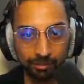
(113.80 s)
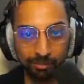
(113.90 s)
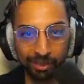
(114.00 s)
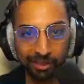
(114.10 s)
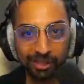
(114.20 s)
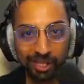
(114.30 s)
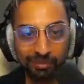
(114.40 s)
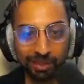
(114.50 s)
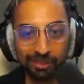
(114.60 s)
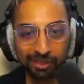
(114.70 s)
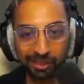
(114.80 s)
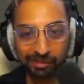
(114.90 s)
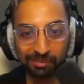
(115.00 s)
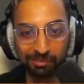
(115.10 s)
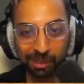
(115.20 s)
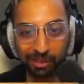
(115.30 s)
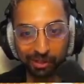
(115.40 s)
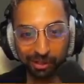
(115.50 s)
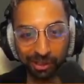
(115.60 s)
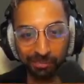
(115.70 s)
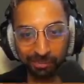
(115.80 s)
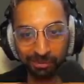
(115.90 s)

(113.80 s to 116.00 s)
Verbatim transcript: Bitch, did you say bitch sleep? Bitch, sleep!